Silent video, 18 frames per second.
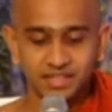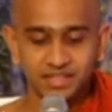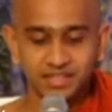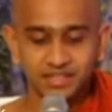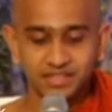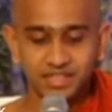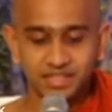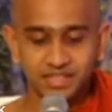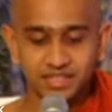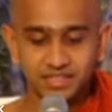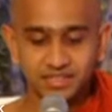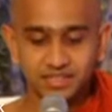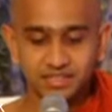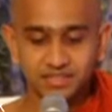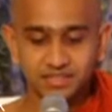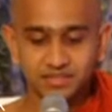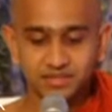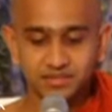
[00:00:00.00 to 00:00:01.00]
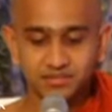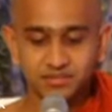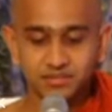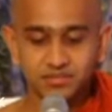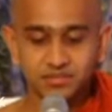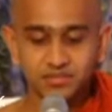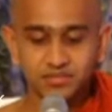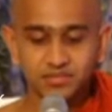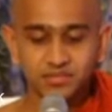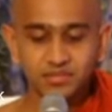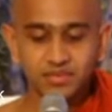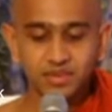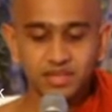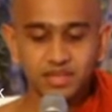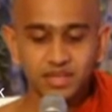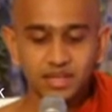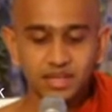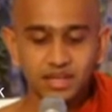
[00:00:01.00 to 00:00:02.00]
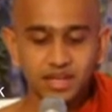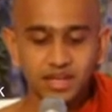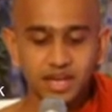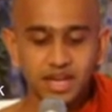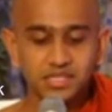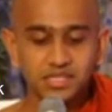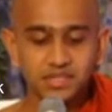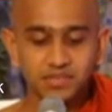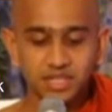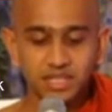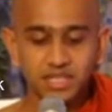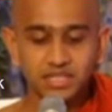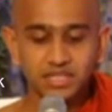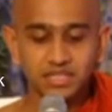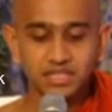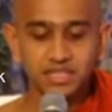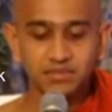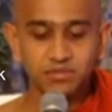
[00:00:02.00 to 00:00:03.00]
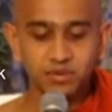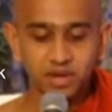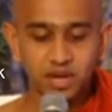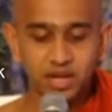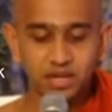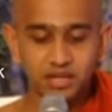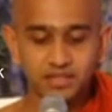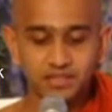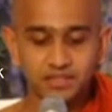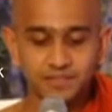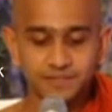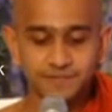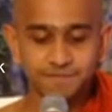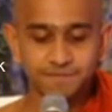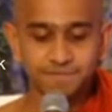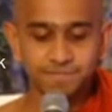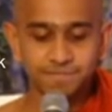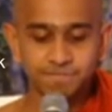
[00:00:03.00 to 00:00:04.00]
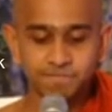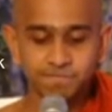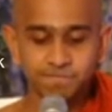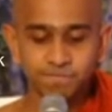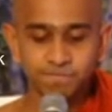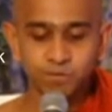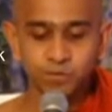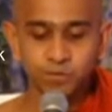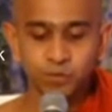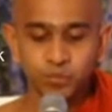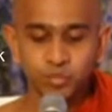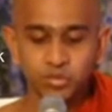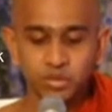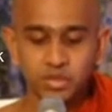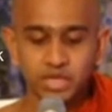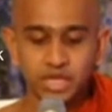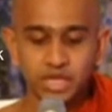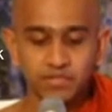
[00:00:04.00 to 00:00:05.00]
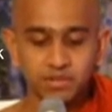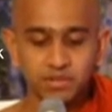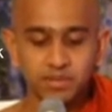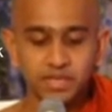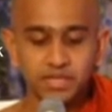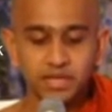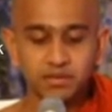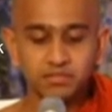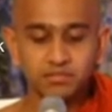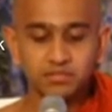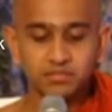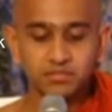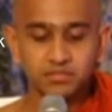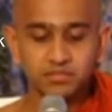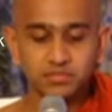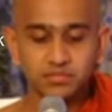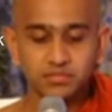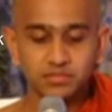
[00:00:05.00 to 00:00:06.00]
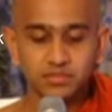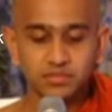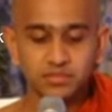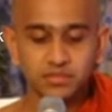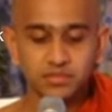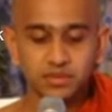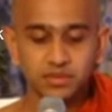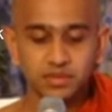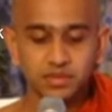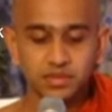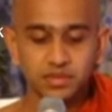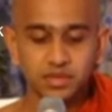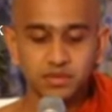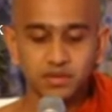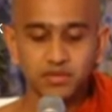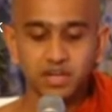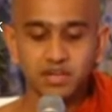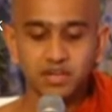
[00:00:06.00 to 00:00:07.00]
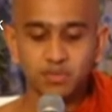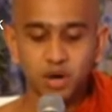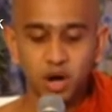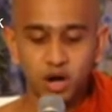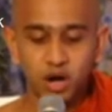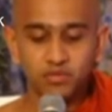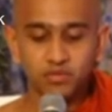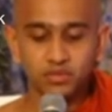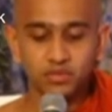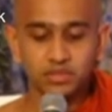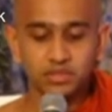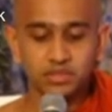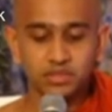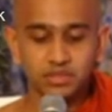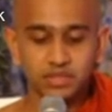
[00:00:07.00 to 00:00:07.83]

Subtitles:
Then, as a wheel-turning monarch, he will become very powerful.